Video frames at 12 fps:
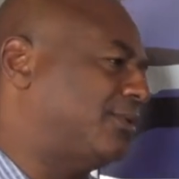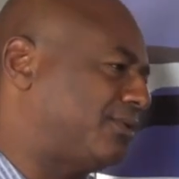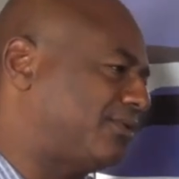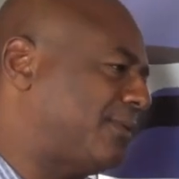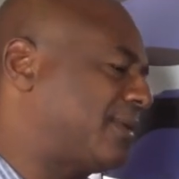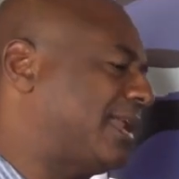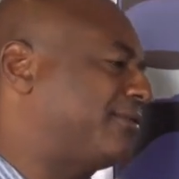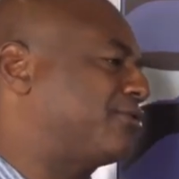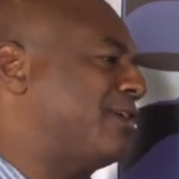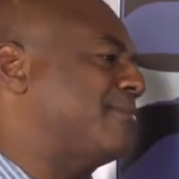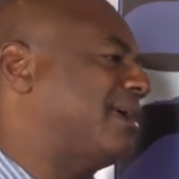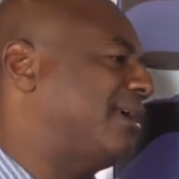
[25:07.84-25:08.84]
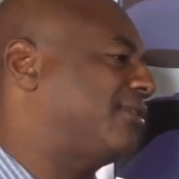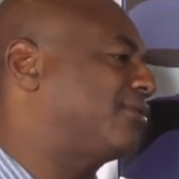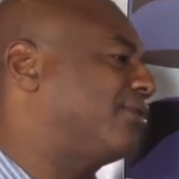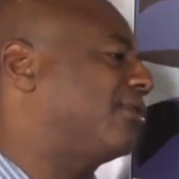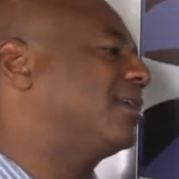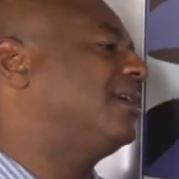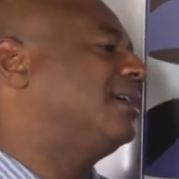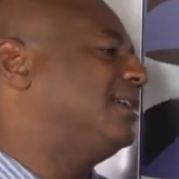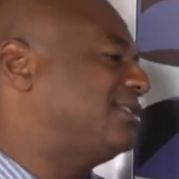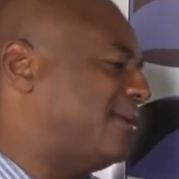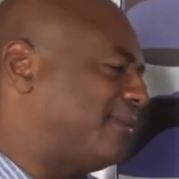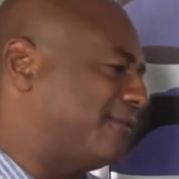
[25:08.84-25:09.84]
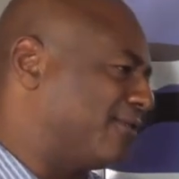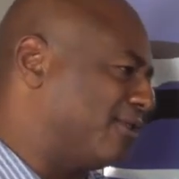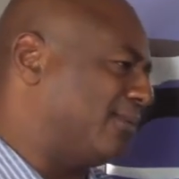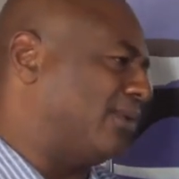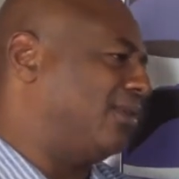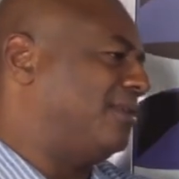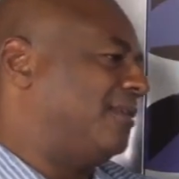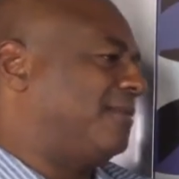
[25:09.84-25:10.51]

some kind of treatment or something verbal,